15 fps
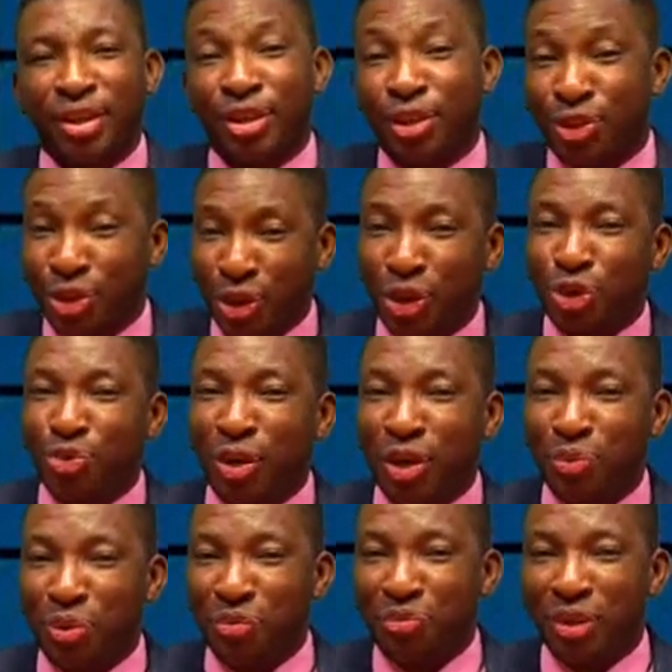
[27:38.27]
Join us throughout the
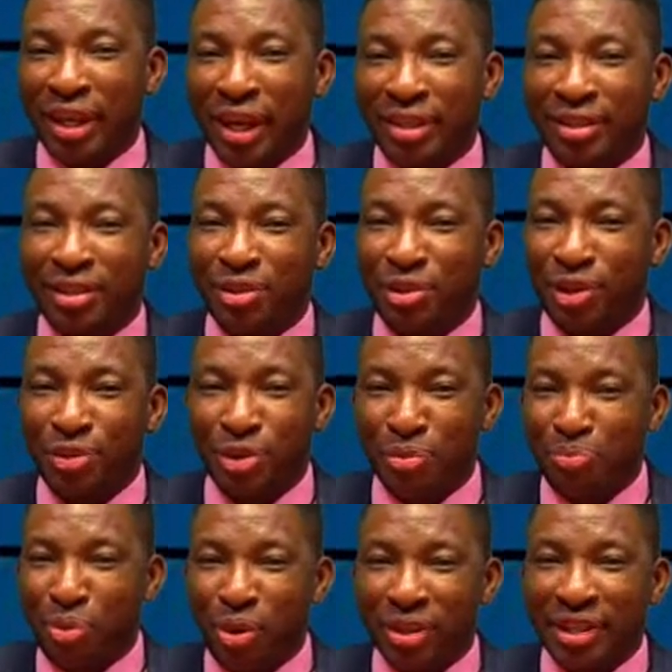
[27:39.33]
week for that,
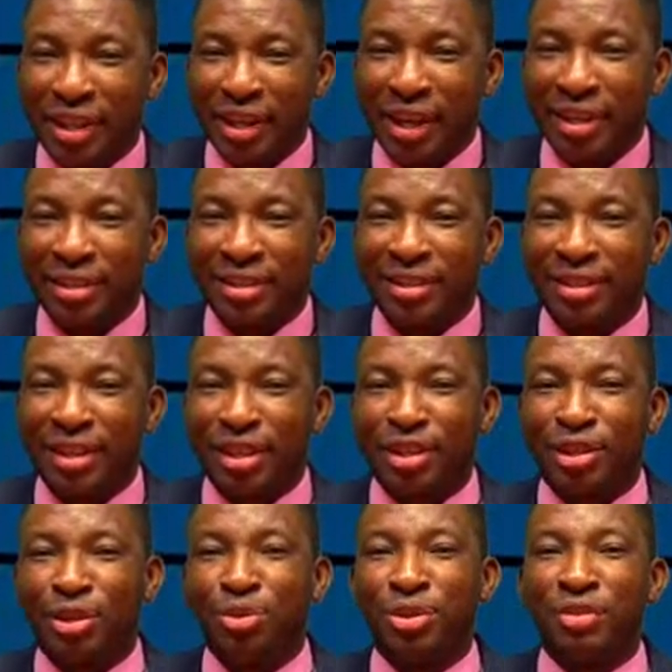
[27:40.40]
reports, analysis, and
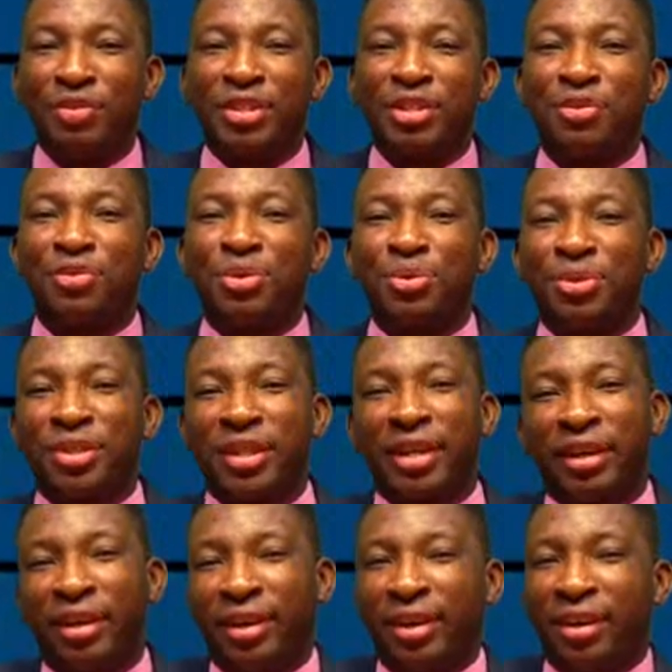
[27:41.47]
exclusive interviews
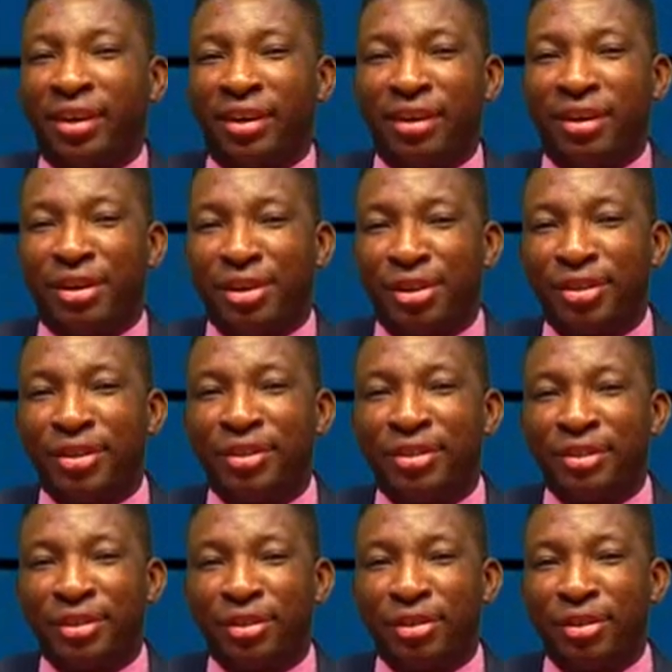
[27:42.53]
on
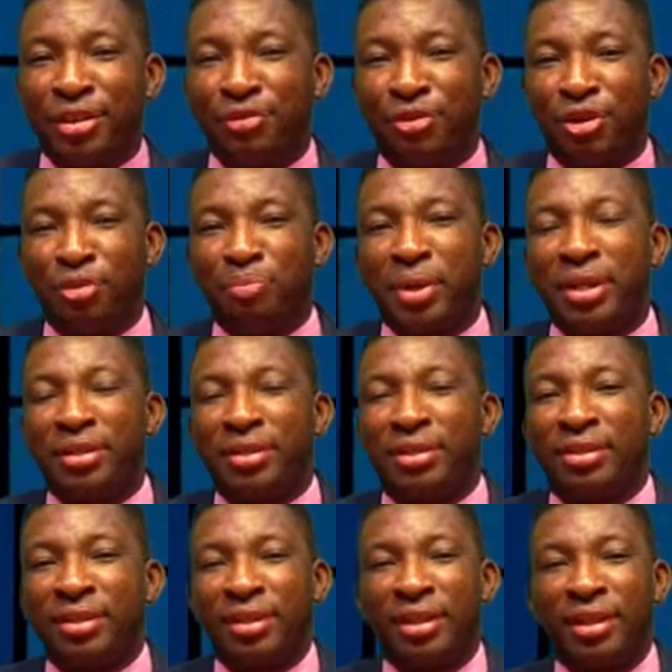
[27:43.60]

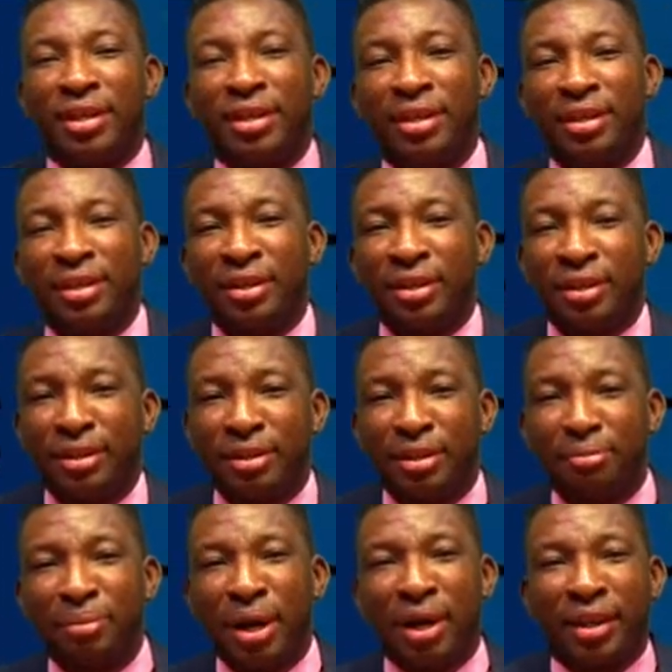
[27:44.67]
developments in the
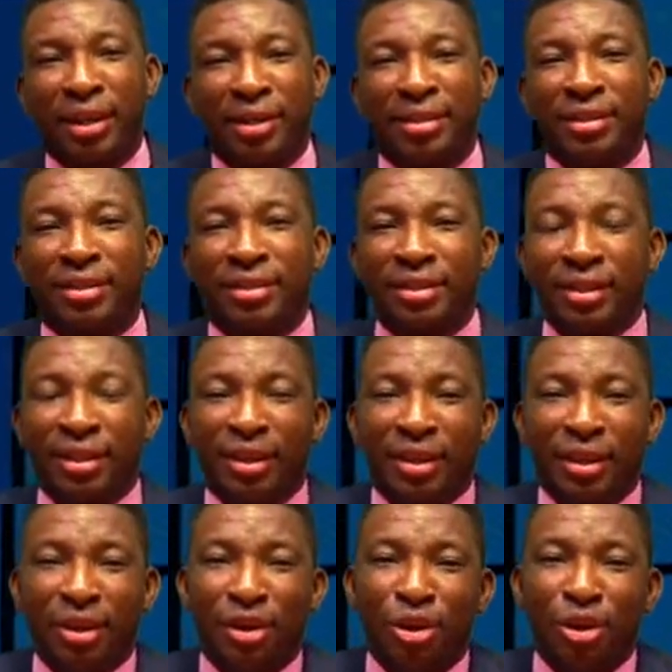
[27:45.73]
markets.
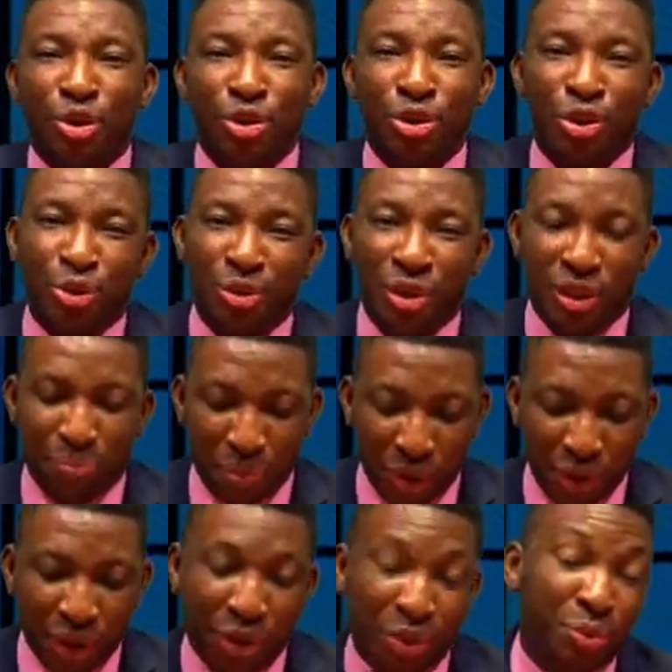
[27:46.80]
Also, this
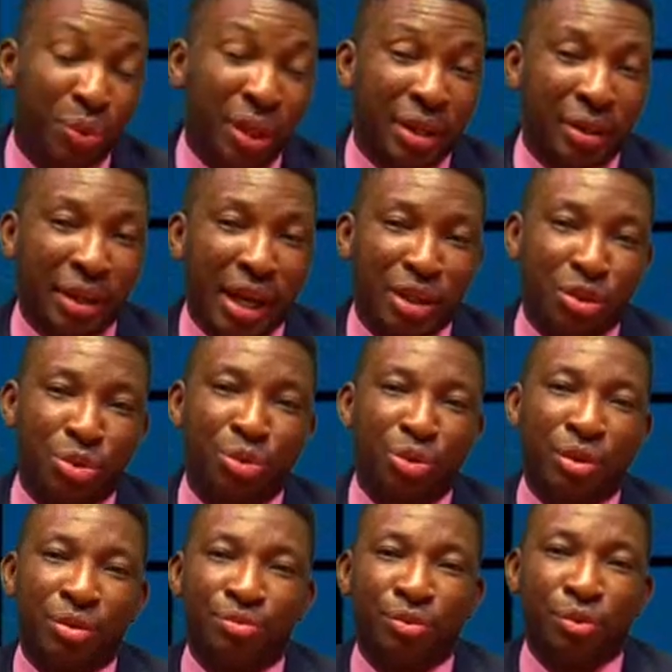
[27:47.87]
period, we like to
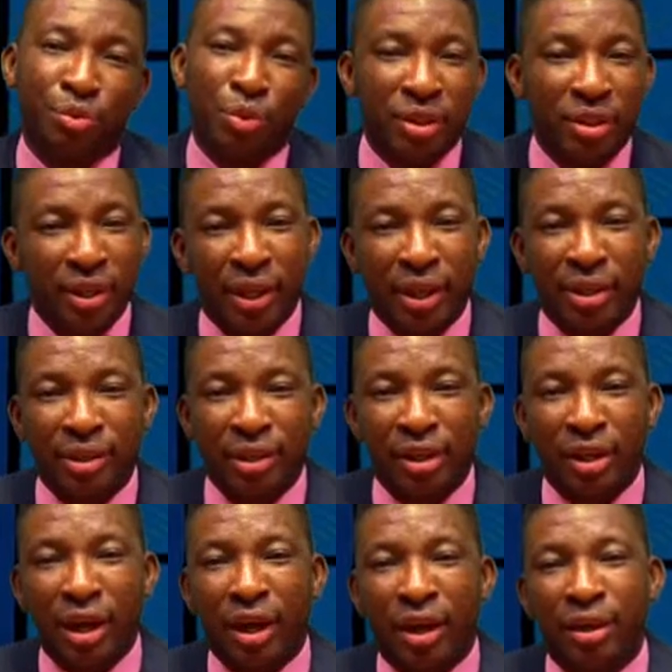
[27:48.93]
once again tell
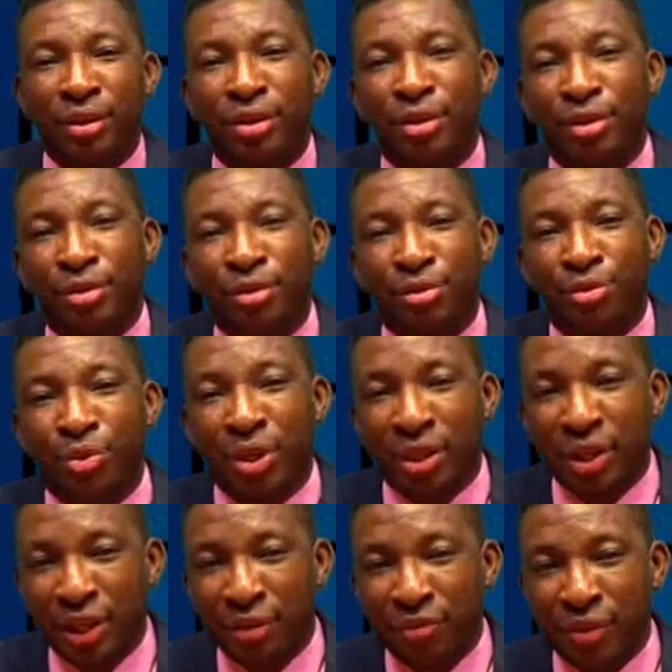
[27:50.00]
our
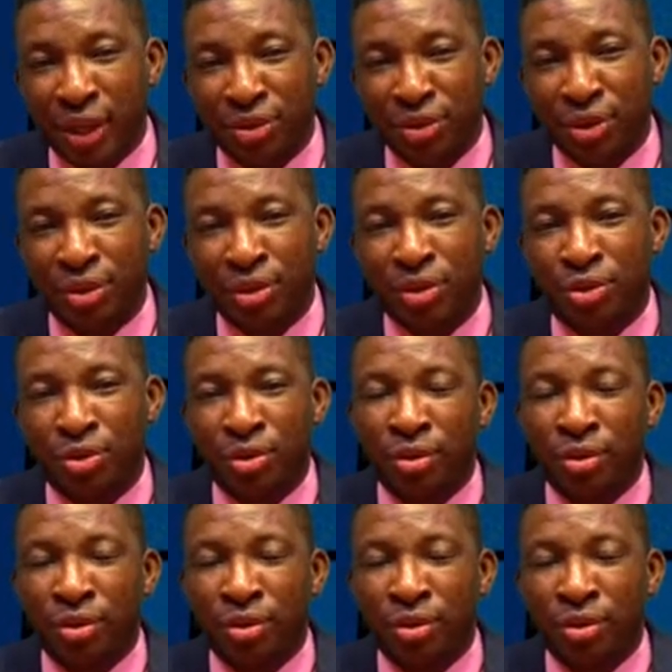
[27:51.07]
retail investors